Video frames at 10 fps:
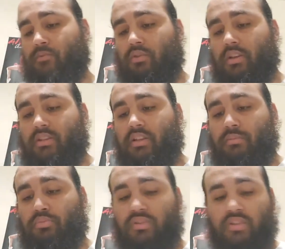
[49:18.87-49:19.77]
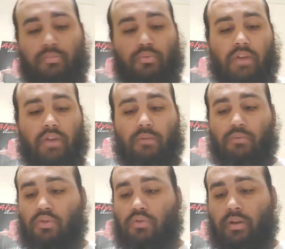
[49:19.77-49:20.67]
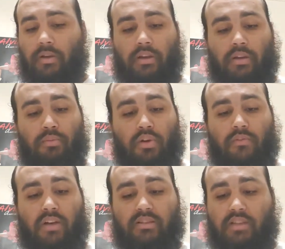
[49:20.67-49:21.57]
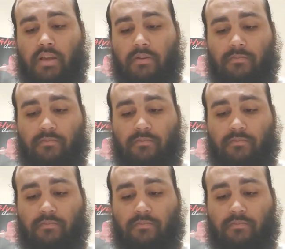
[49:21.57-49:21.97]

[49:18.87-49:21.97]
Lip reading: So let's get the precept on that real quick in the book of Isaiah.